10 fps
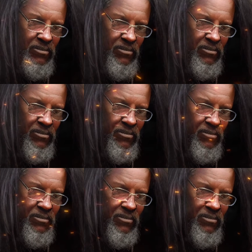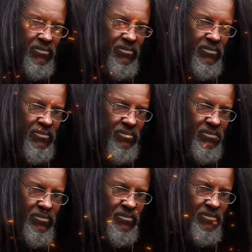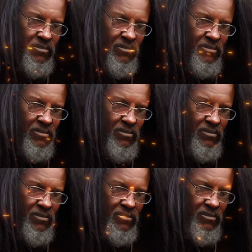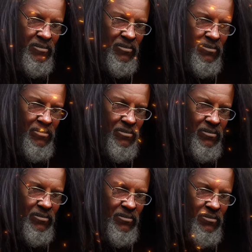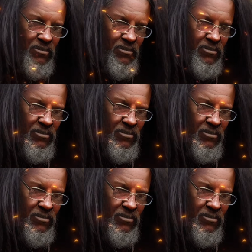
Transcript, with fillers: No room for errors. No room for ah.